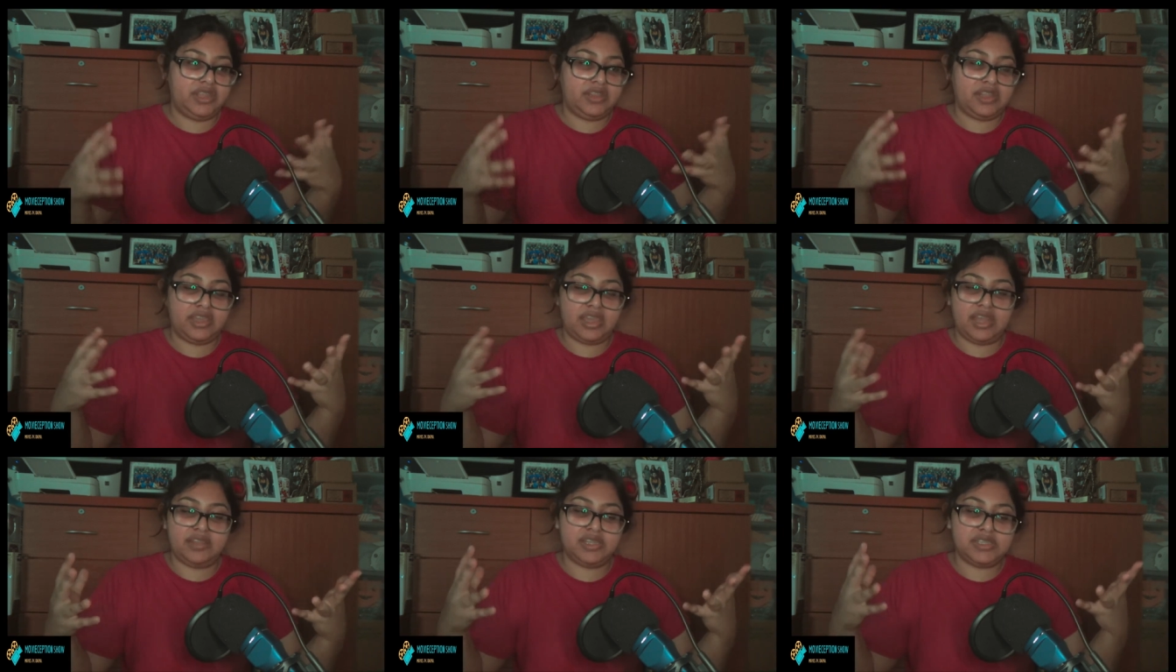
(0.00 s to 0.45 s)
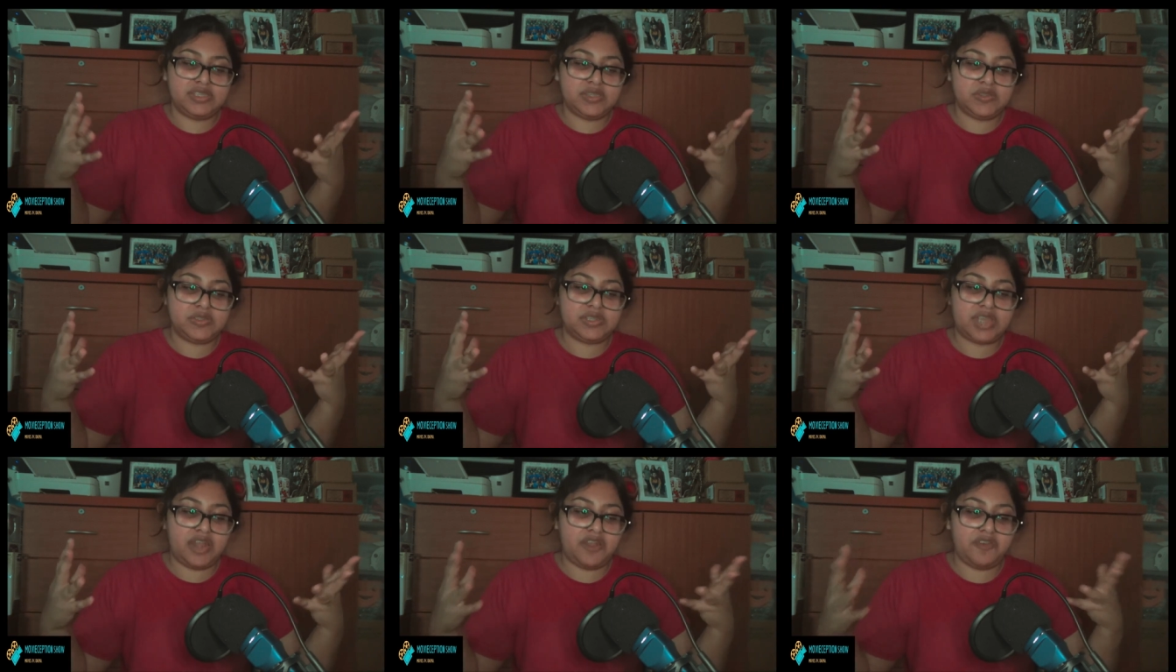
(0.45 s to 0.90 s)
Again, this is
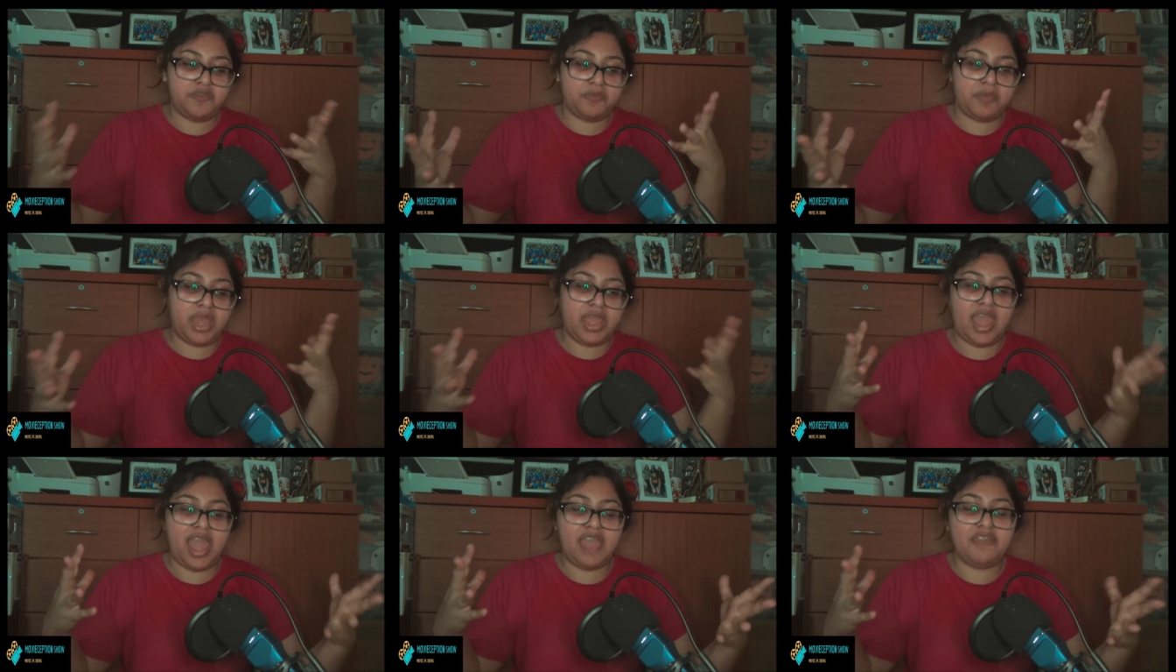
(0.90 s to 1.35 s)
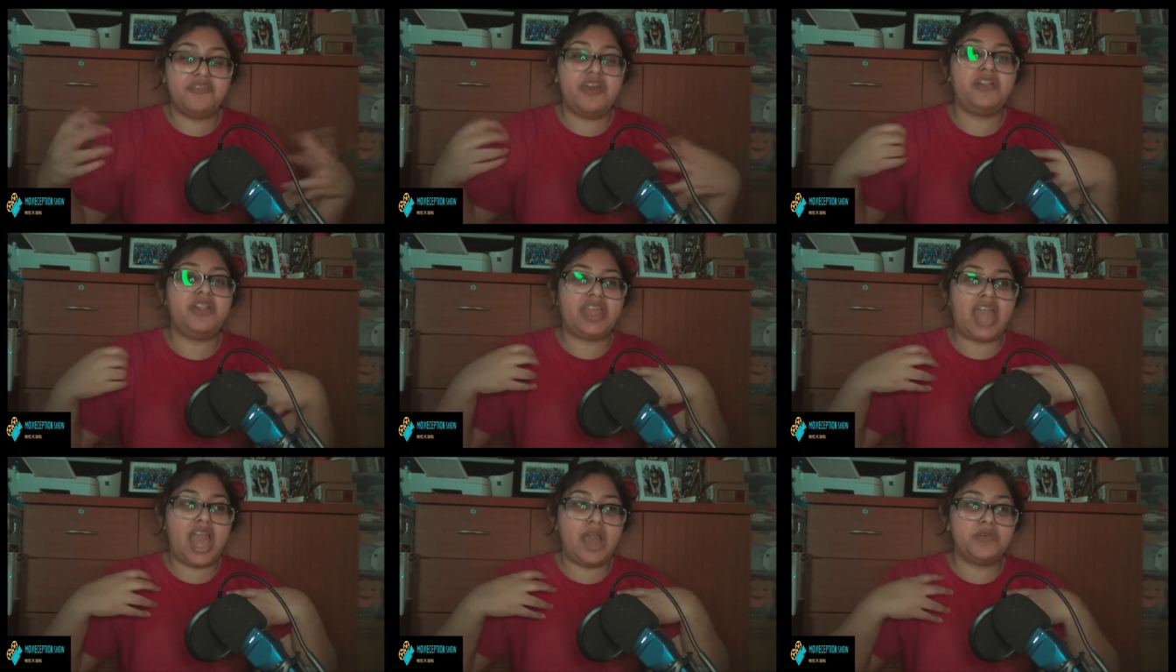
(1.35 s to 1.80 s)
kind of my, I felt
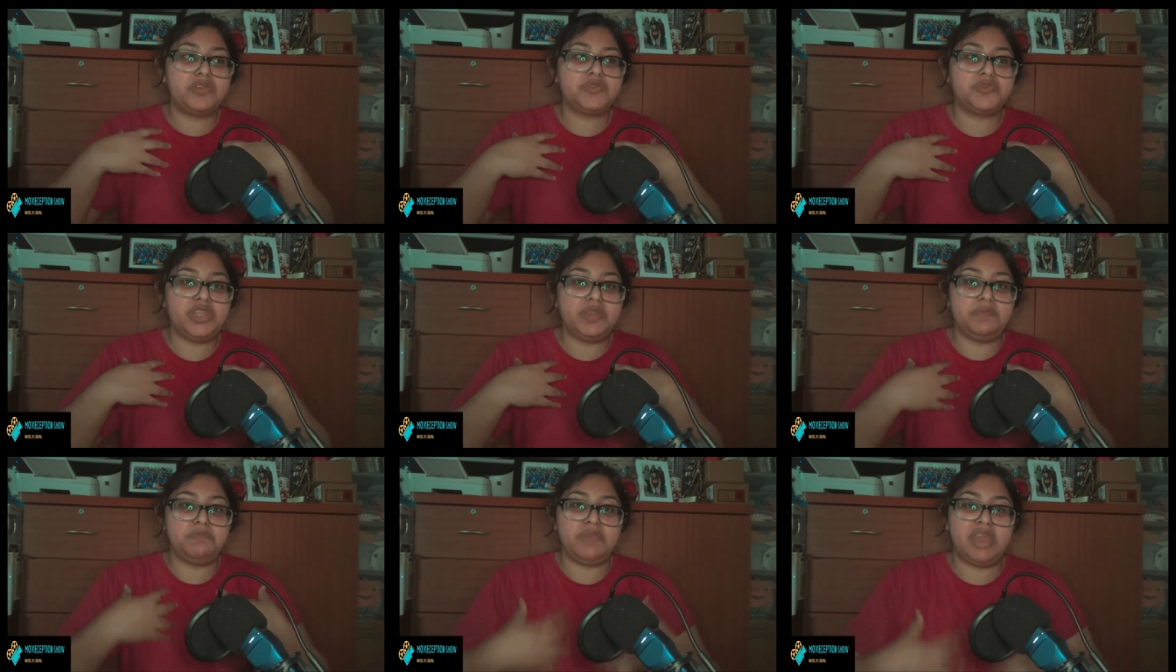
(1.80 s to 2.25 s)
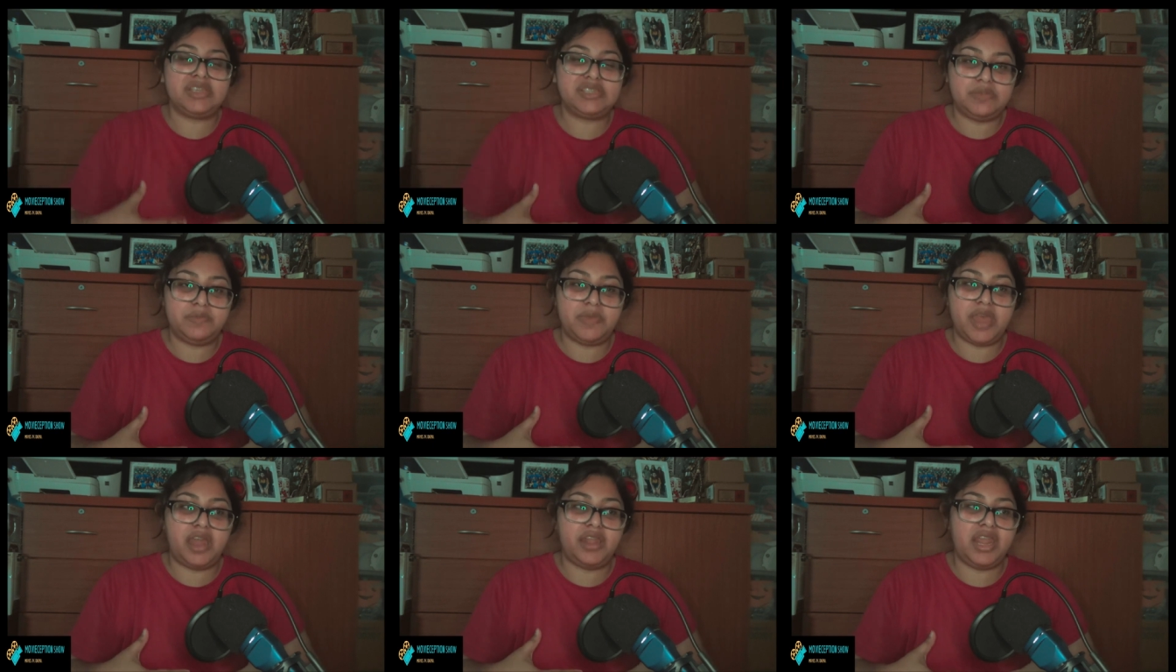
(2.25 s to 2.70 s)
like I was really mixed
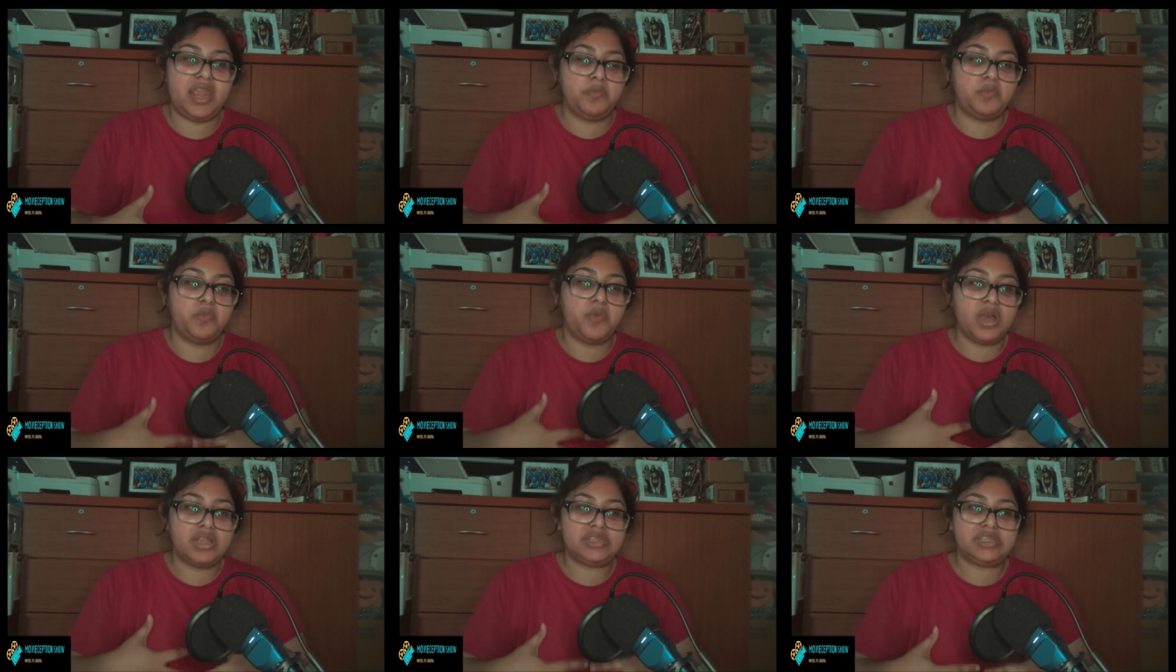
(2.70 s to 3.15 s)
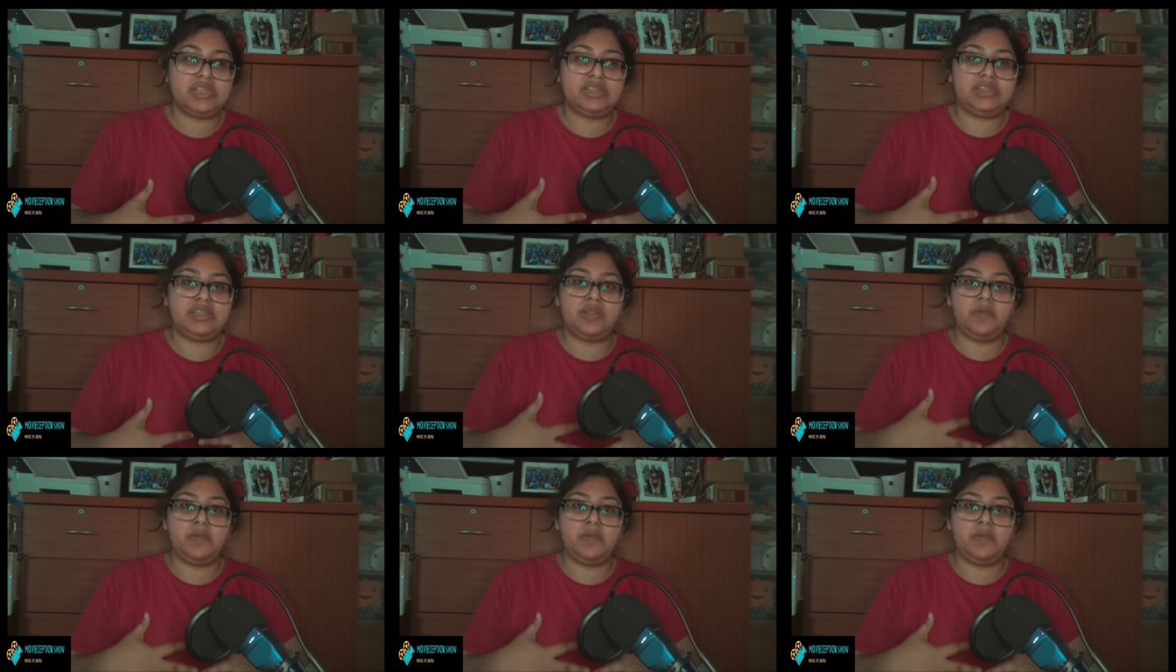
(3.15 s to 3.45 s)
about it. It wasn't the